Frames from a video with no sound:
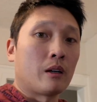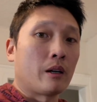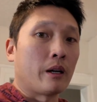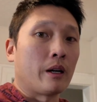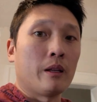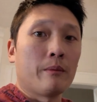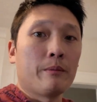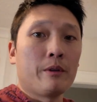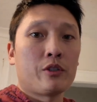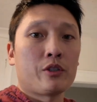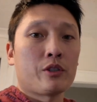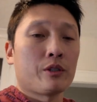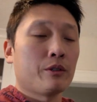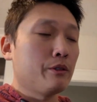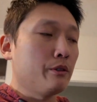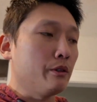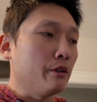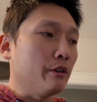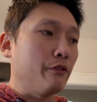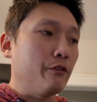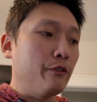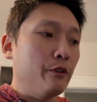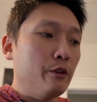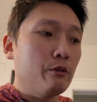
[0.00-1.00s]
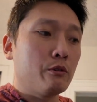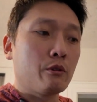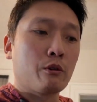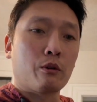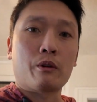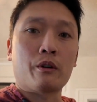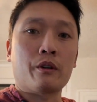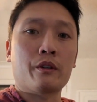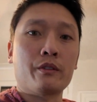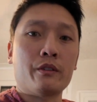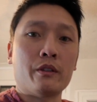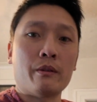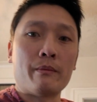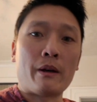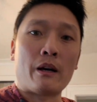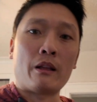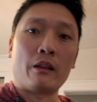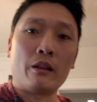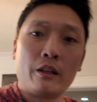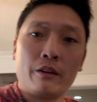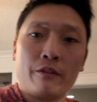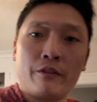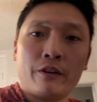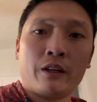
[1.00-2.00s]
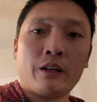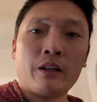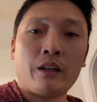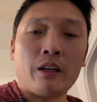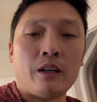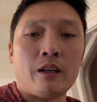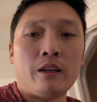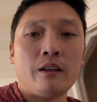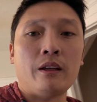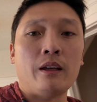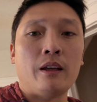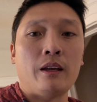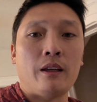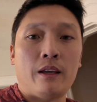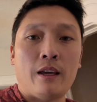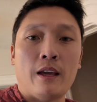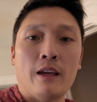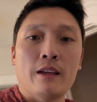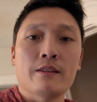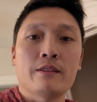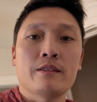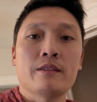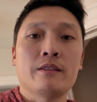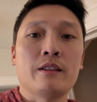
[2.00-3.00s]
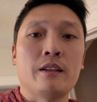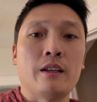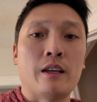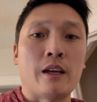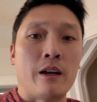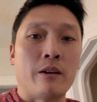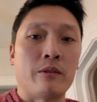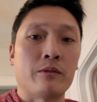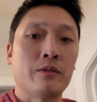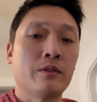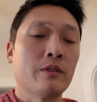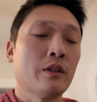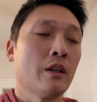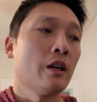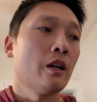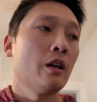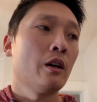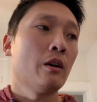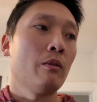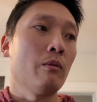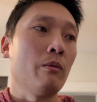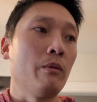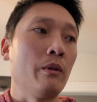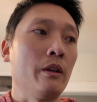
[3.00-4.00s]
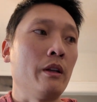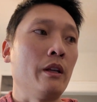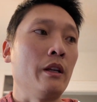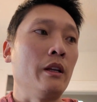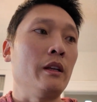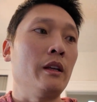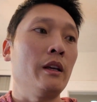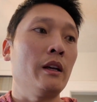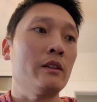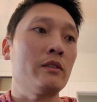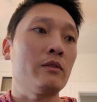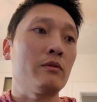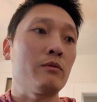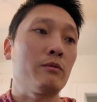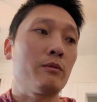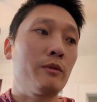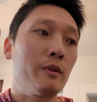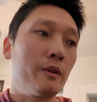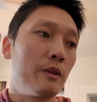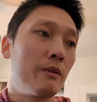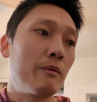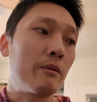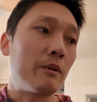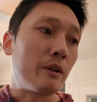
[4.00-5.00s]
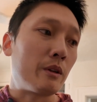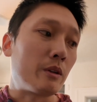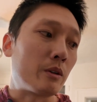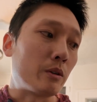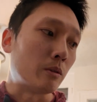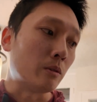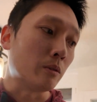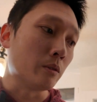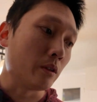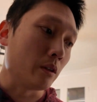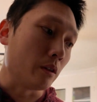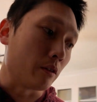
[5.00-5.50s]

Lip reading: right, let me show you a few quirks about living in a Kansas City house when it gets really, really cold.